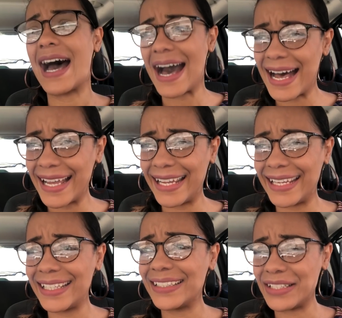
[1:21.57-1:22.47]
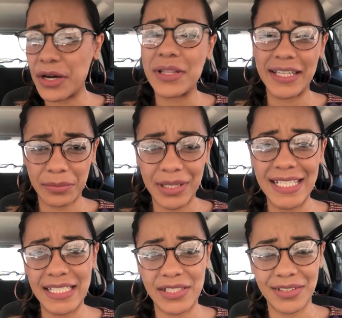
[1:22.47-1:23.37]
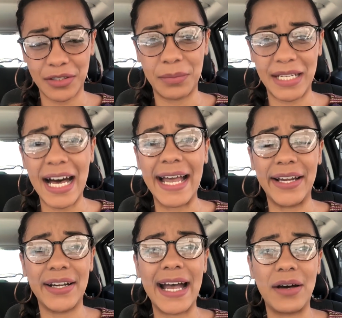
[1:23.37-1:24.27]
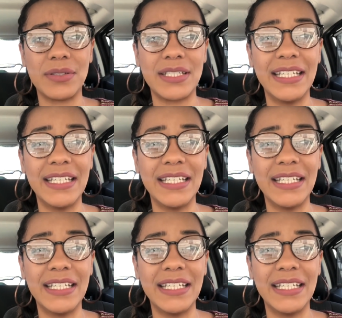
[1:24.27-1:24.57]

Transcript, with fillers: I know that the prices are a little bit higher out